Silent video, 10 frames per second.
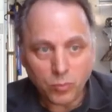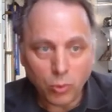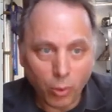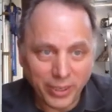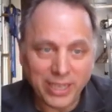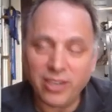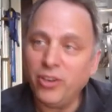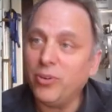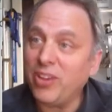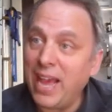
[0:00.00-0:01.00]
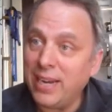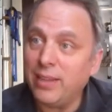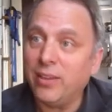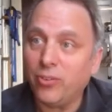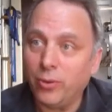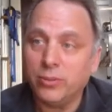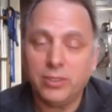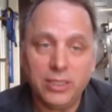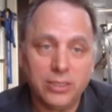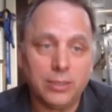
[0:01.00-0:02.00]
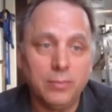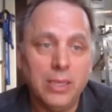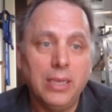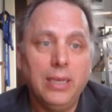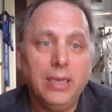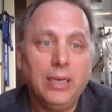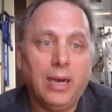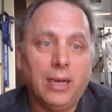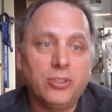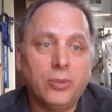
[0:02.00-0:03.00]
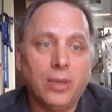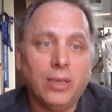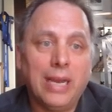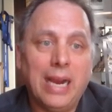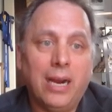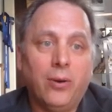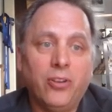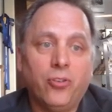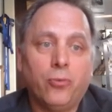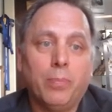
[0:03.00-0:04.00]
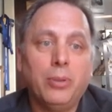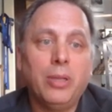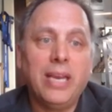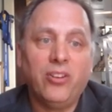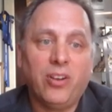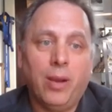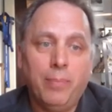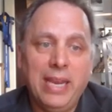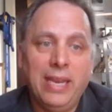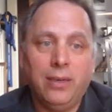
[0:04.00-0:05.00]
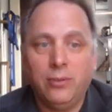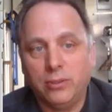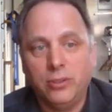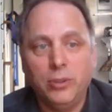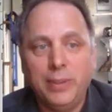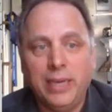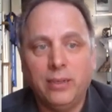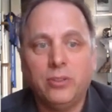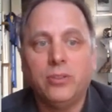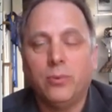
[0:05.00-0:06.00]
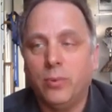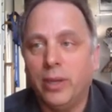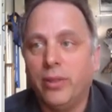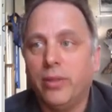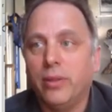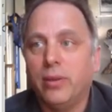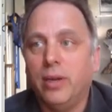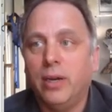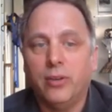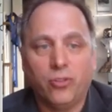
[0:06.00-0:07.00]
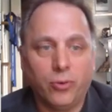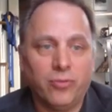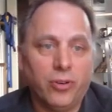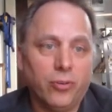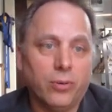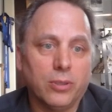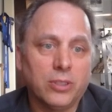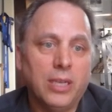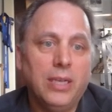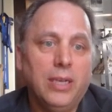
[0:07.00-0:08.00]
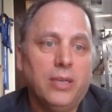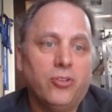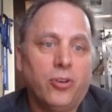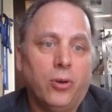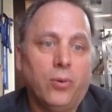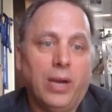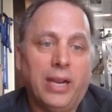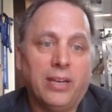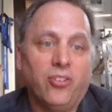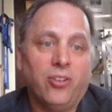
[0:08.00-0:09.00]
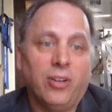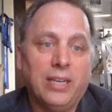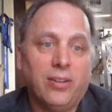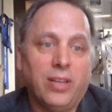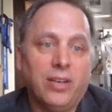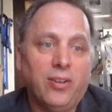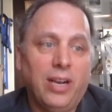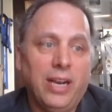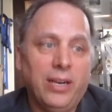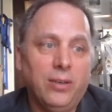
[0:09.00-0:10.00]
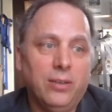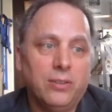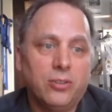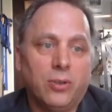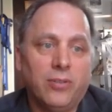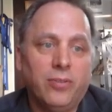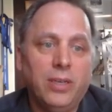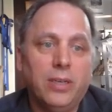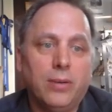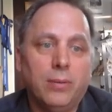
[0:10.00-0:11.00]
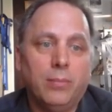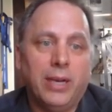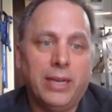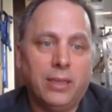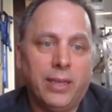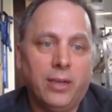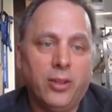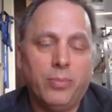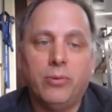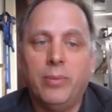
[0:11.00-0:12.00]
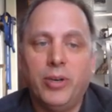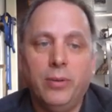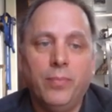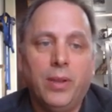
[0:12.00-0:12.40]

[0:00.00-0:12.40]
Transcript: what we need to do is edit this whole system uh, to allow us to replace a panel or two panels with uh, storefront doors. So I'm going to select the entire storefront by clicking on the perimeter.